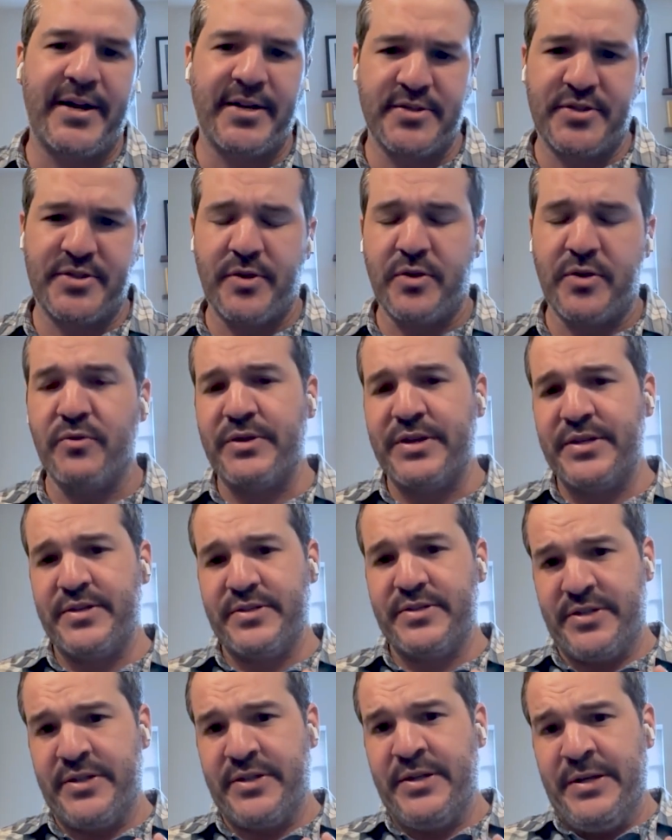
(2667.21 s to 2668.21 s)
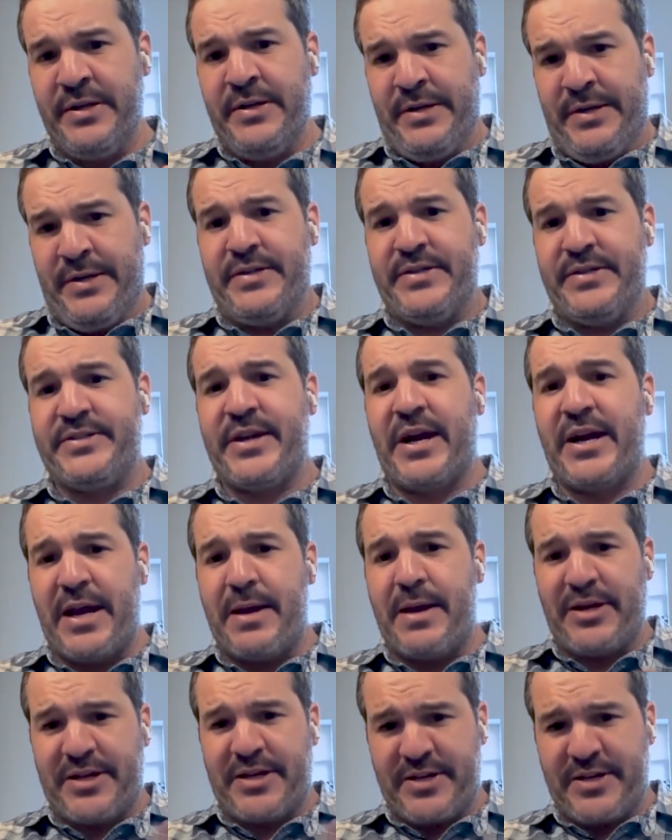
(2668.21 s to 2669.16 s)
And so there is this dynamic.